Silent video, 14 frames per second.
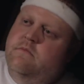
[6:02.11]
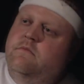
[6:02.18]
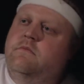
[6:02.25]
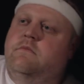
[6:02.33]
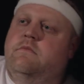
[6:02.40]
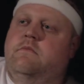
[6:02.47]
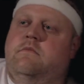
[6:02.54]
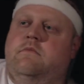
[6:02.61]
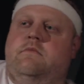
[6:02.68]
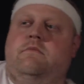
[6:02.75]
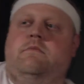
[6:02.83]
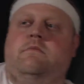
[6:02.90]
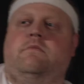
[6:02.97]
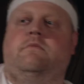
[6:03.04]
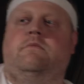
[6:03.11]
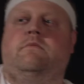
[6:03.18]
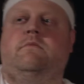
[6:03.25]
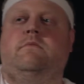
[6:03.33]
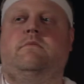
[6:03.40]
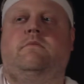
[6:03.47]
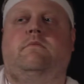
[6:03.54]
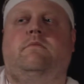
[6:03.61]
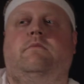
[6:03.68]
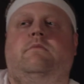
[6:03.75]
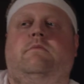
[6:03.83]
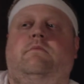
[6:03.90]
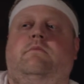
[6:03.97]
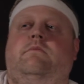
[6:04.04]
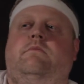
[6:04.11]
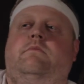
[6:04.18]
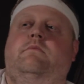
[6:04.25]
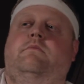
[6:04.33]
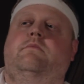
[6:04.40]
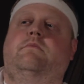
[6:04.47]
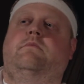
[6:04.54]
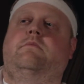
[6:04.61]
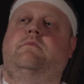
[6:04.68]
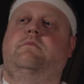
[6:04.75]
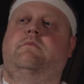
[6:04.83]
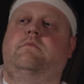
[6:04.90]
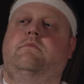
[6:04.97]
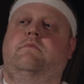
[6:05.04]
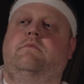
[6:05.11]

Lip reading: [no speech]